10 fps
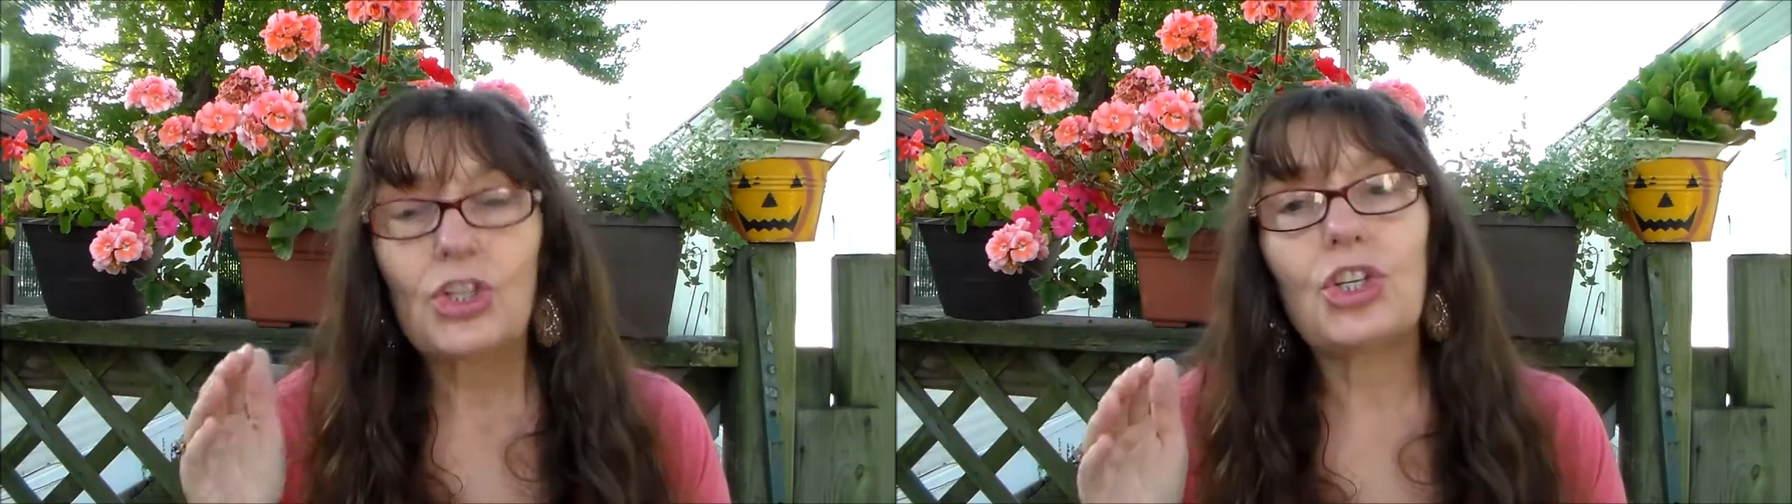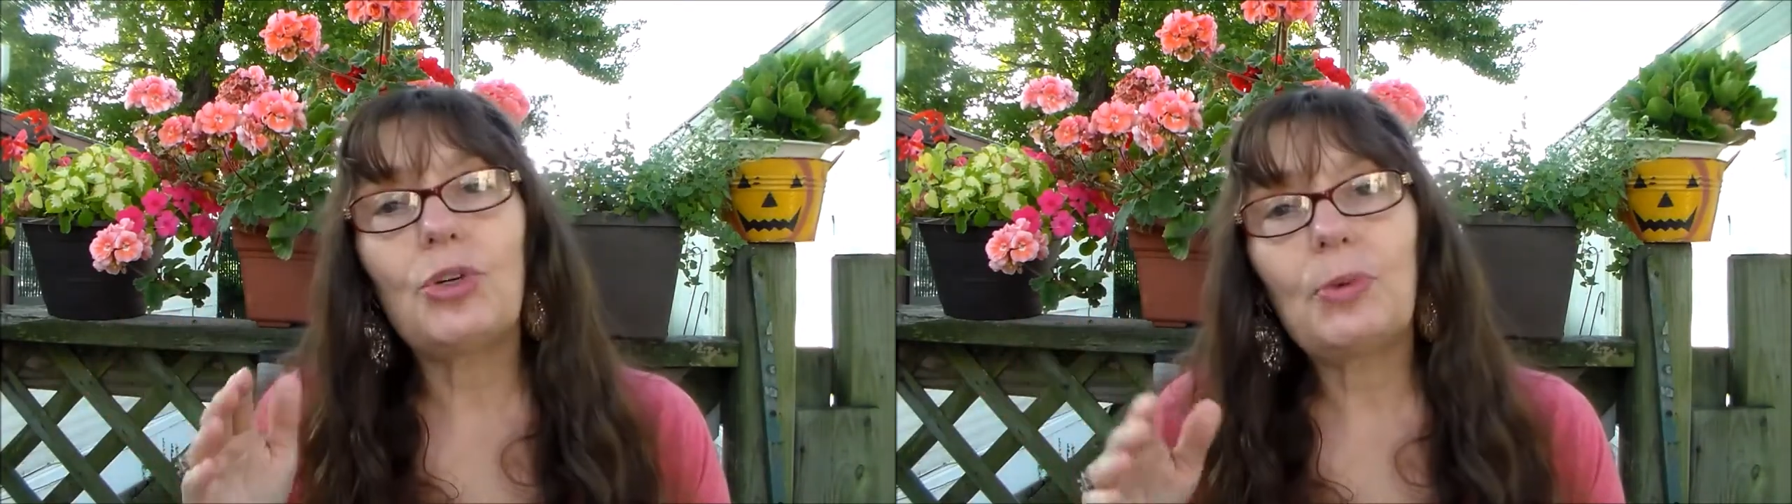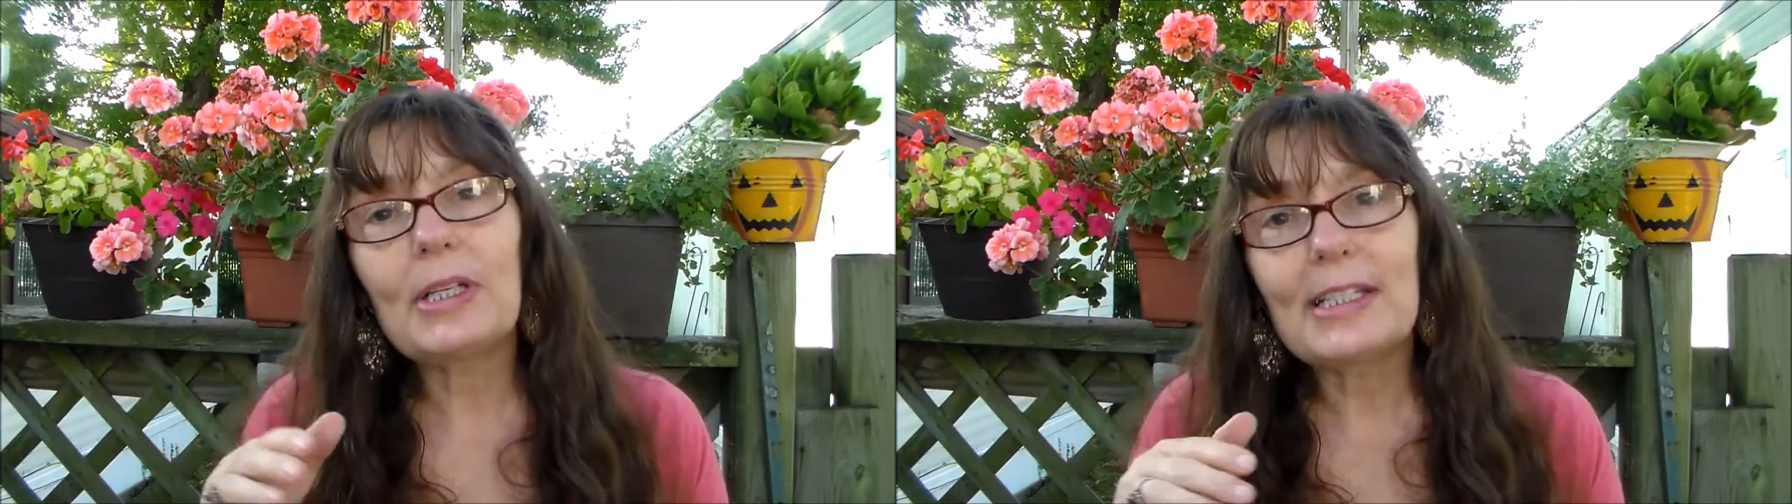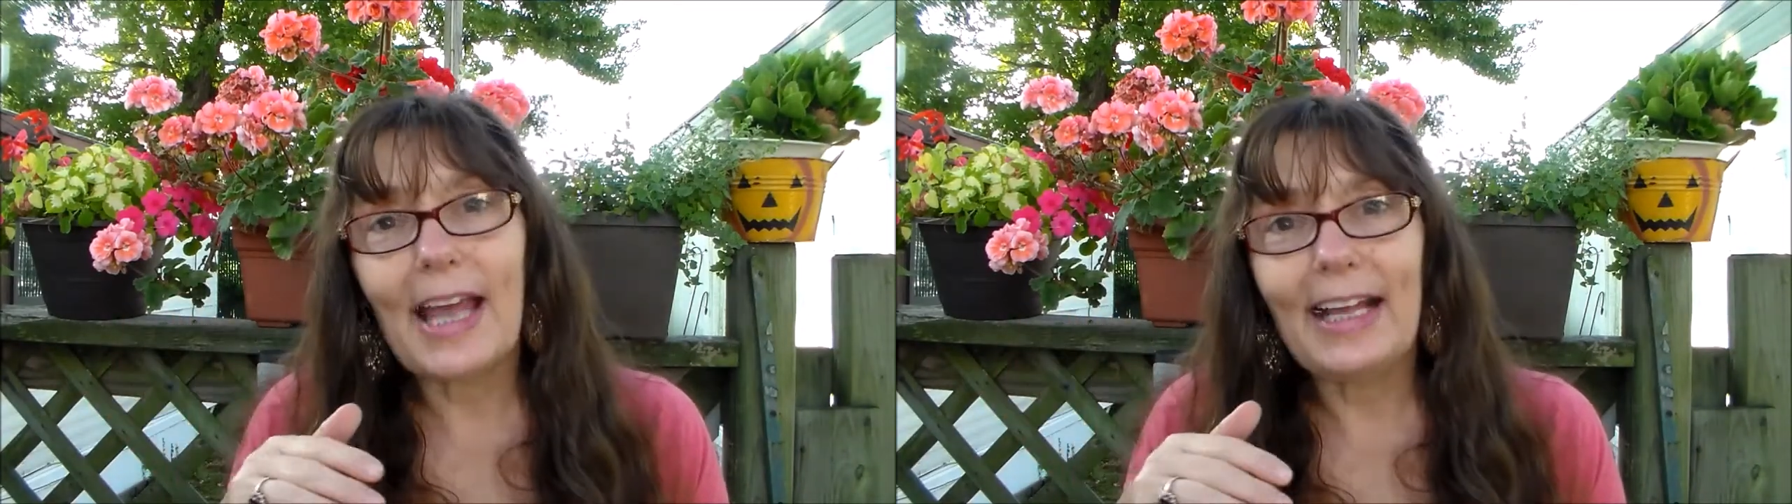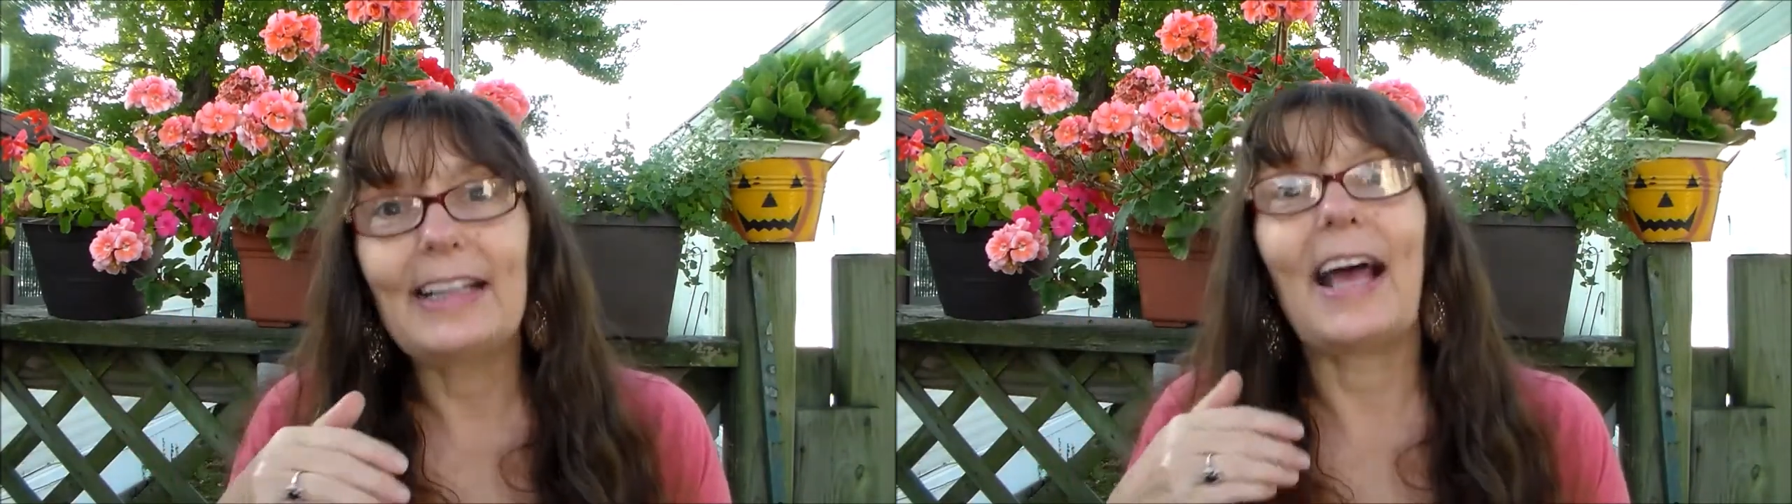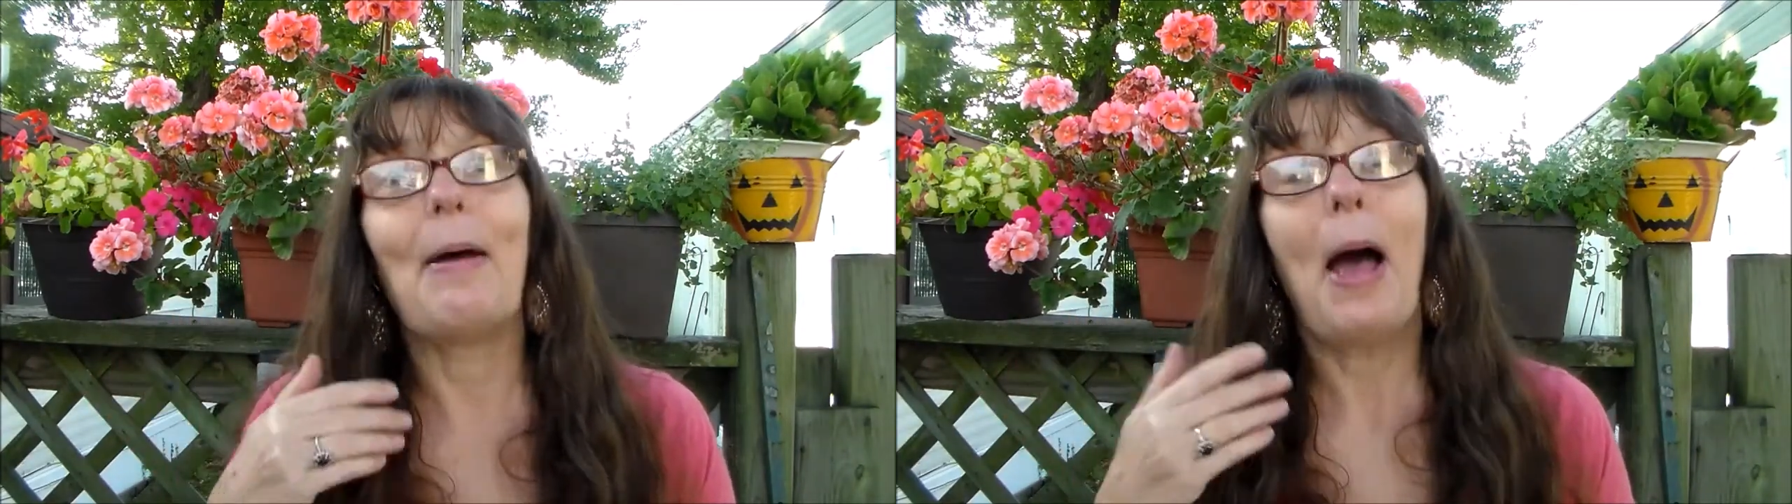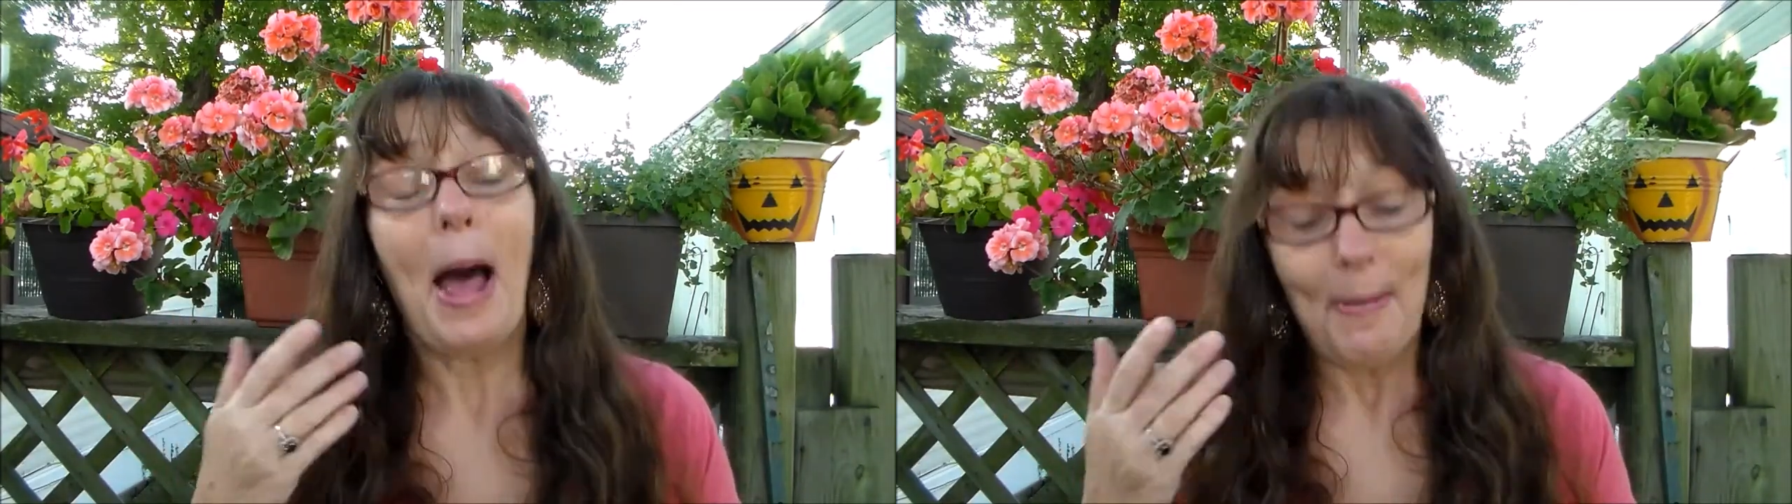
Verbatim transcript: So you want to take that